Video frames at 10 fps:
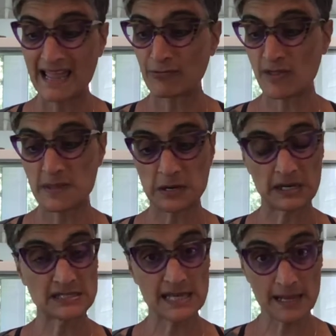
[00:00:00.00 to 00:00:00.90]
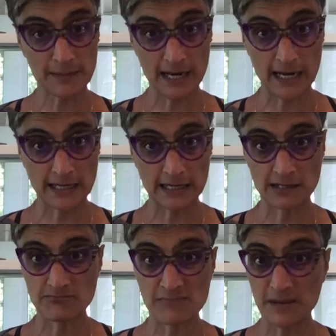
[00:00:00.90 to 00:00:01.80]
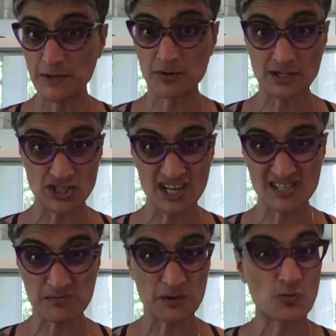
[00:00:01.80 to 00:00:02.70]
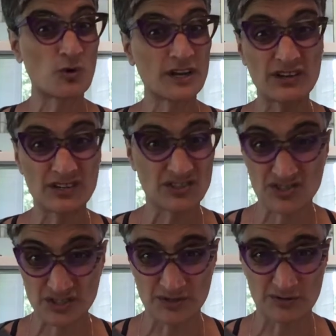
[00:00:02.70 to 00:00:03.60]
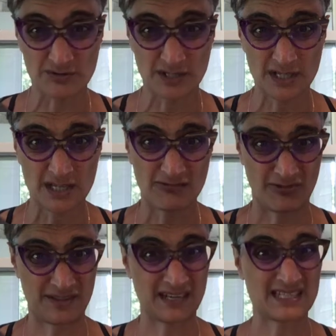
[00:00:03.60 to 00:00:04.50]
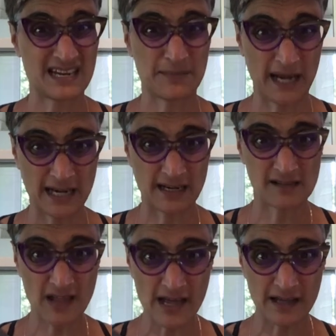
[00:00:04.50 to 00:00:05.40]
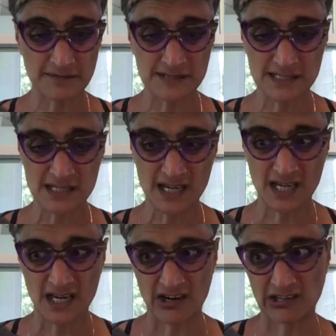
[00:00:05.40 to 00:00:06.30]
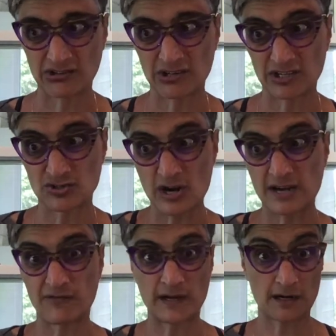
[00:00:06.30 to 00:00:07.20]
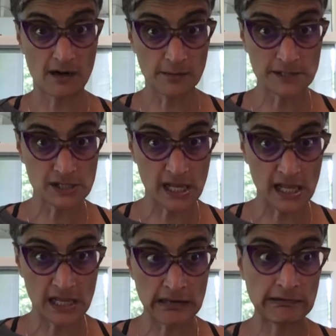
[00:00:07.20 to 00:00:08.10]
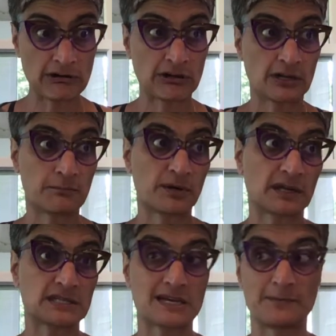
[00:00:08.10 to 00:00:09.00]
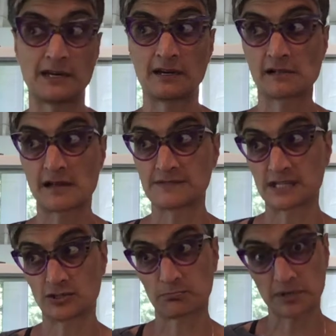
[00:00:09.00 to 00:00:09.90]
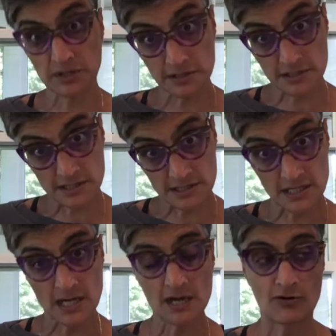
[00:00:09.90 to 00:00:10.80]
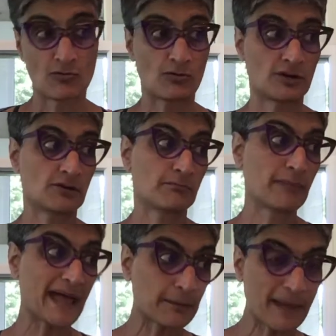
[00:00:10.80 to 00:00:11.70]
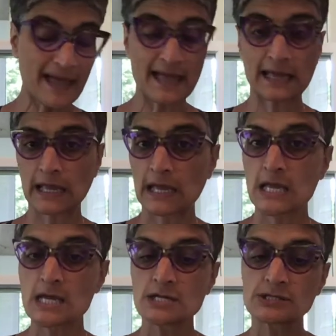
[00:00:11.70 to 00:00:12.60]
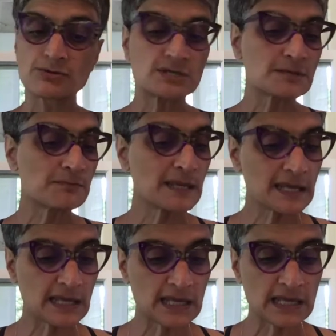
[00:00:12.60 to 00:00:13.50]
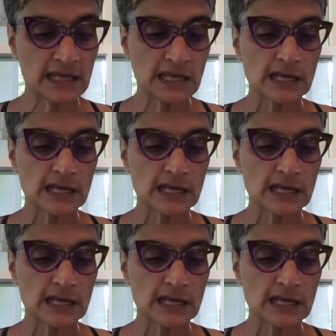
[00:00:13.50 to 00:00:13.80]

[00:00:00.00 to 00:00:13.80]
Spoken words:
when they're contaminated, maybe you can change it, but what are you going to do with contaminated gloves? Are you going to try to find a garbage can? Are you going to put contaminated gloves in your purse or your backpack? So to me,